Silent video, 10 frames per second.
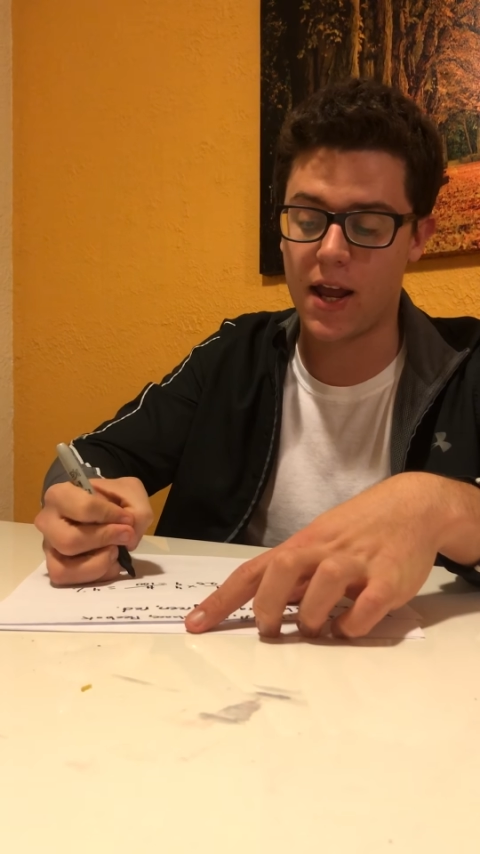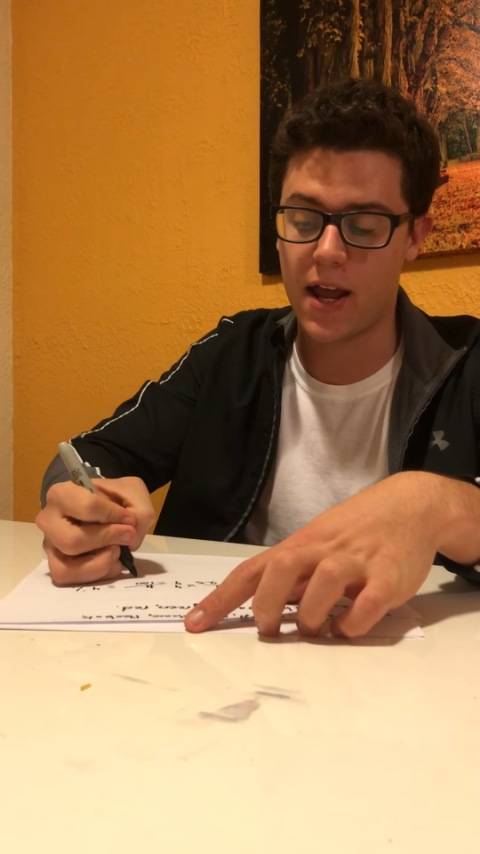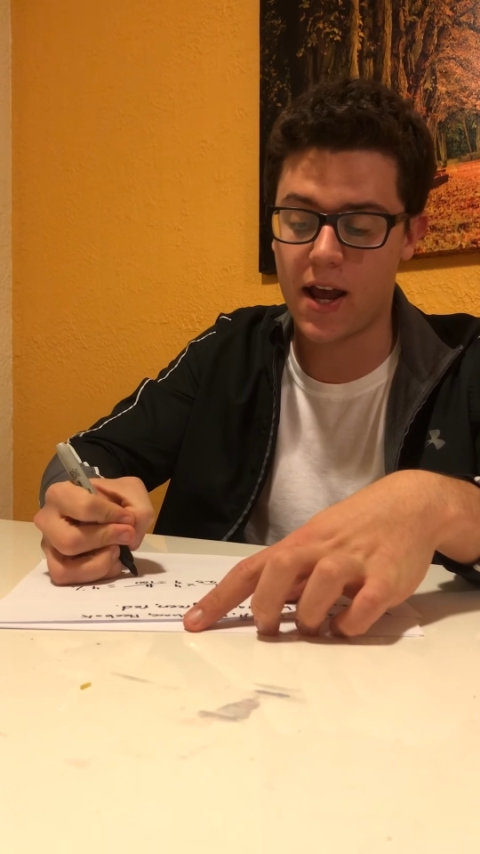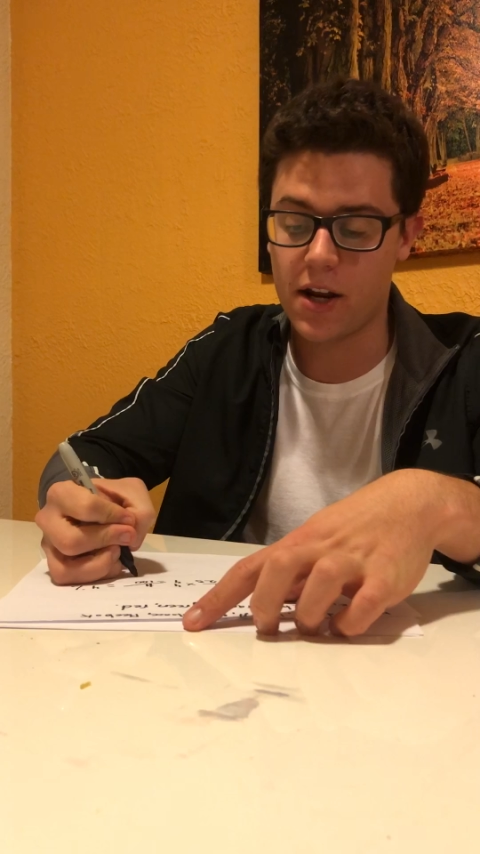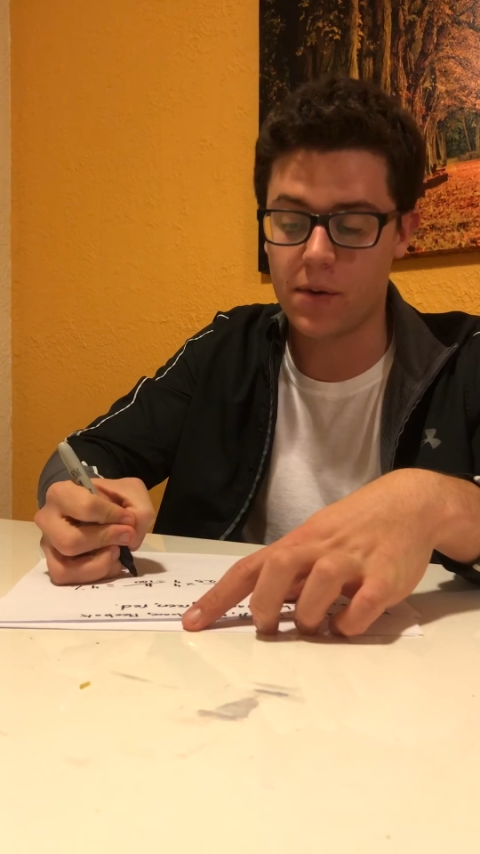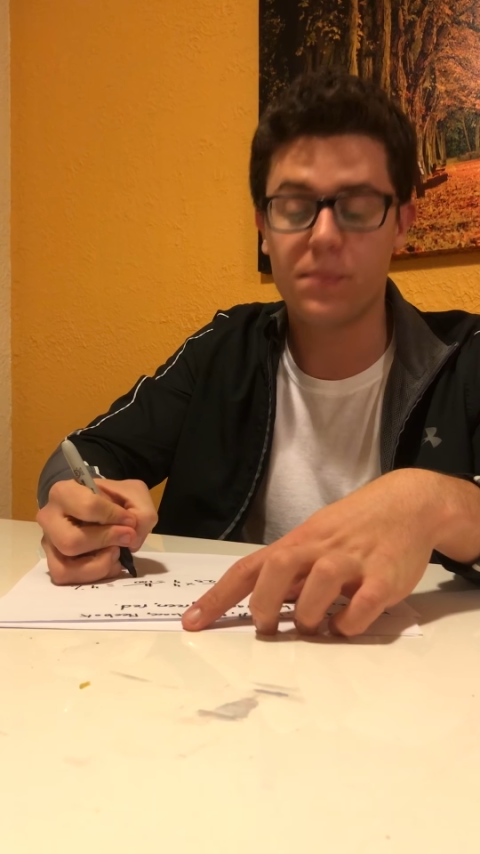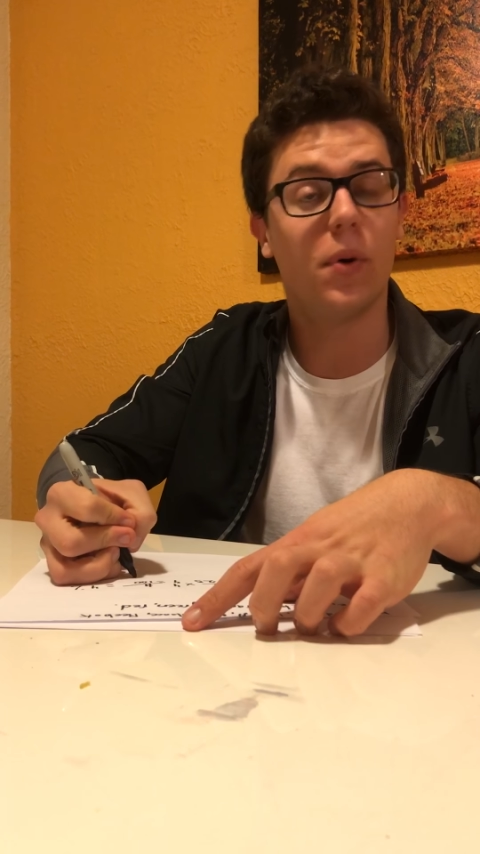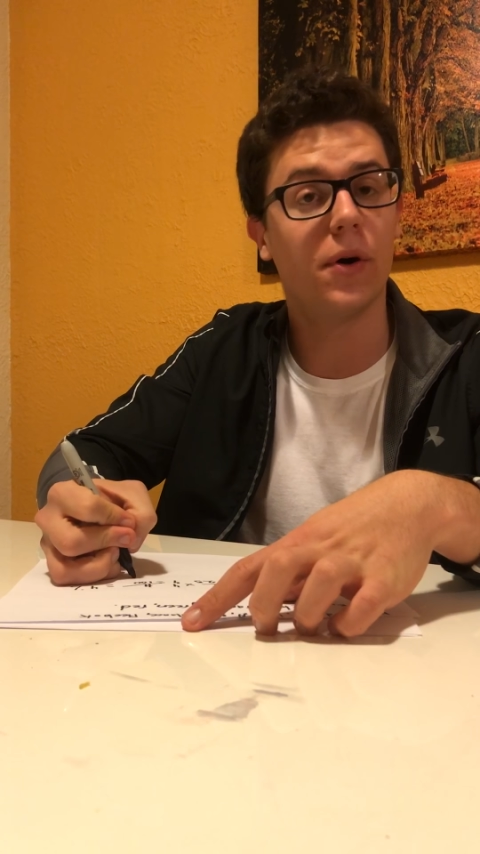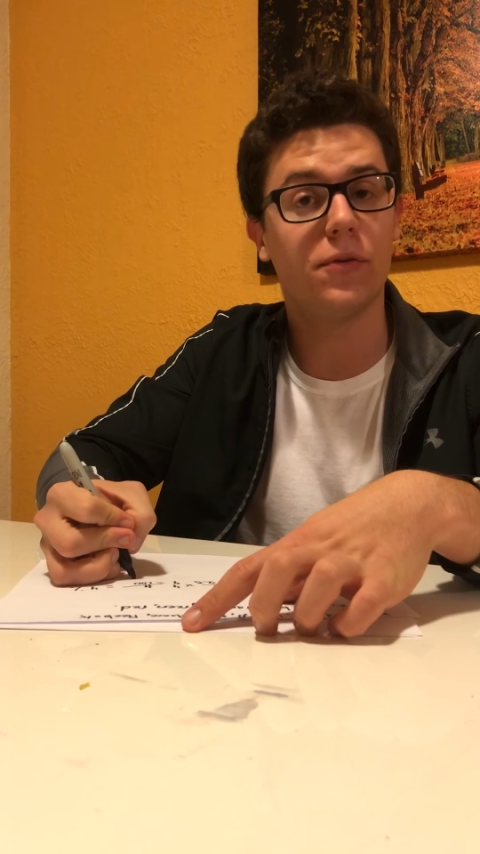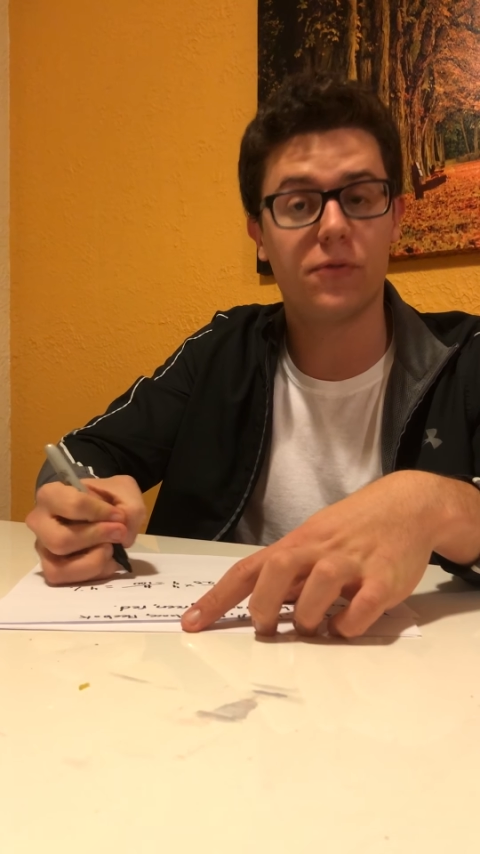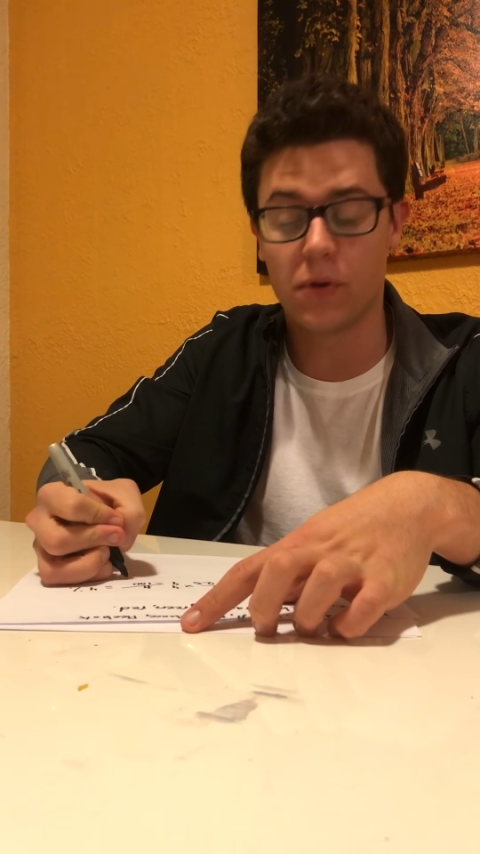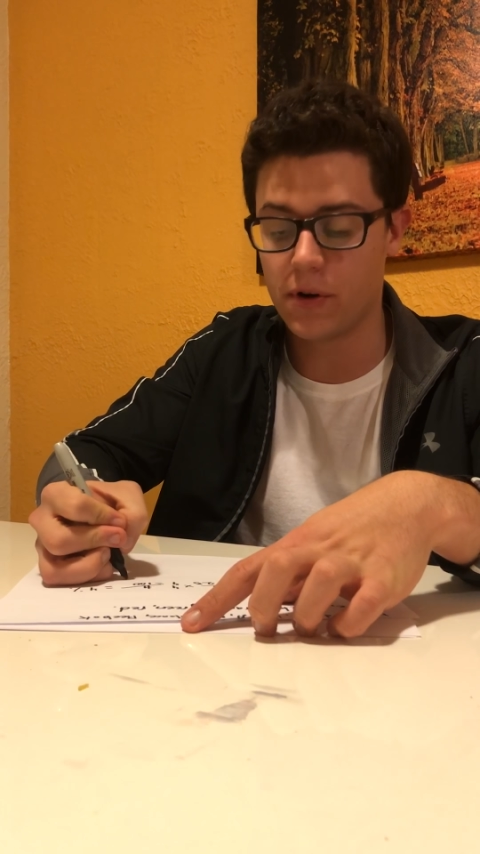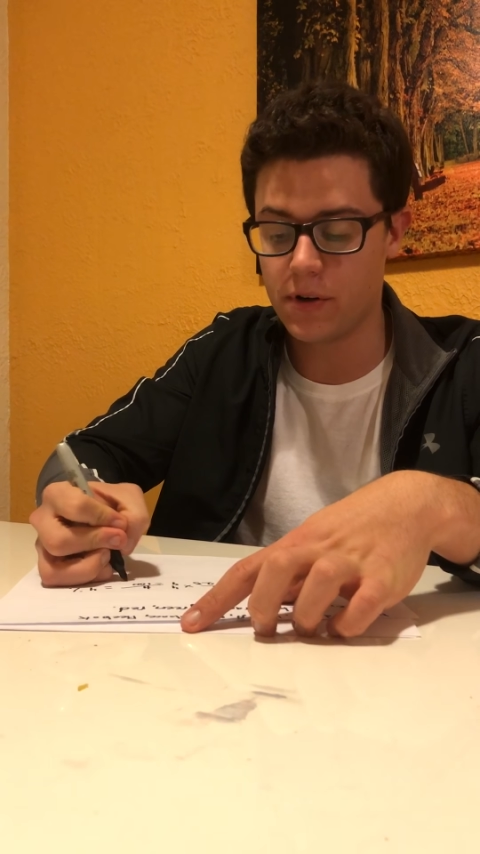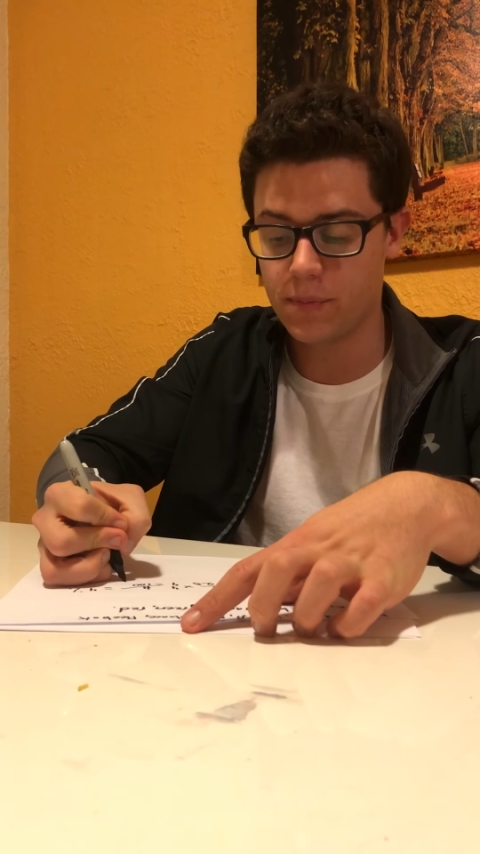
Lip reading: had 0.4,